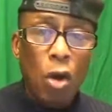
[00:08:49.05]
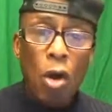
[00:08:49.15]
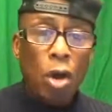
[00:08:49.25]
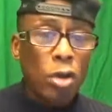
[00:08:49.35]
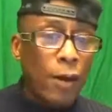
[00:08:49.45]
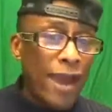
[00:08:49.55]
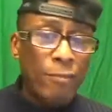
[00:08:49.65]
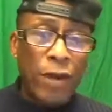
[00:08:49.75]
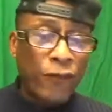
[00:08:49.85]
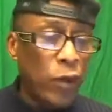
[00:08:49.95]
All of y'all have
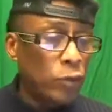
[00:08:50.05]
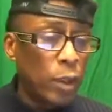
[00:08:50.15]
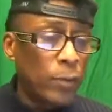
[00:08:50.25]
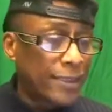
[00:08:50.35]
my phone number,